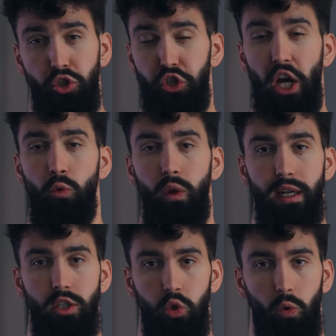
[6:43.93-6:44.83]

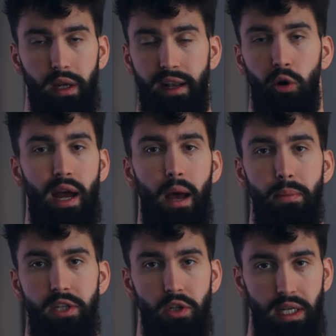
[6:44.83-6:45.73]
generally enjoy and are
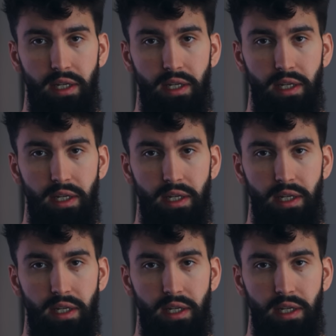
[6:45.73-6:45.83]
happy to